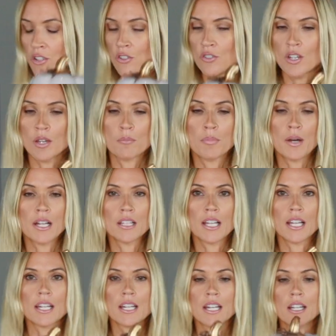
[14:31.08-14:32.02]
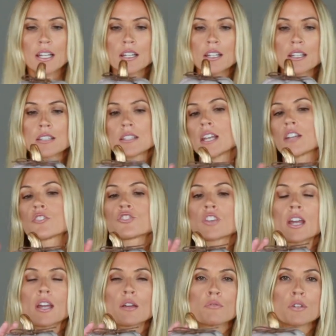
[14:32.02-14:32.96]
You can put like a
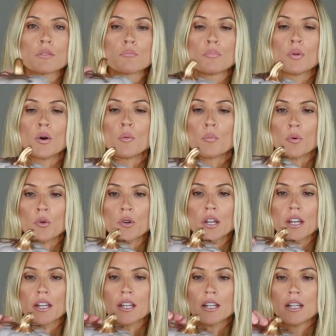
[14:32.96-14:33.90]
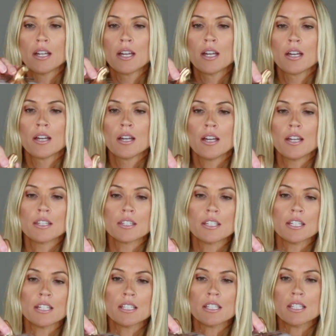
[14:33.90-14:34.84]
sachet with potpourri in
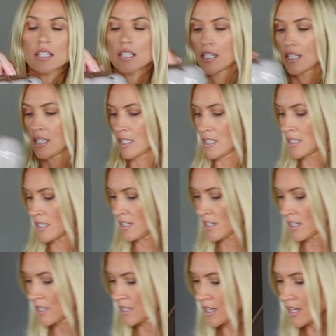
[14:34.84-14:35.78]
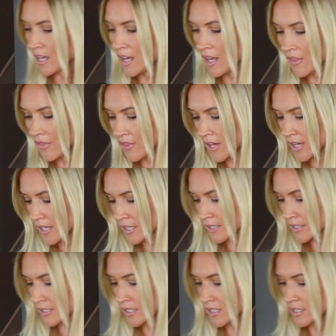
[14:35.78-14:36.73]
it. And
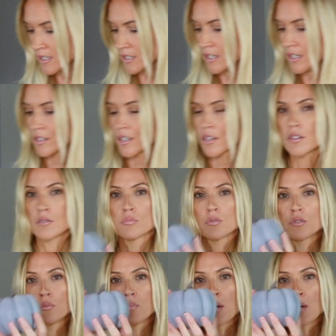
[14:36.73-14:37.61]
then another blue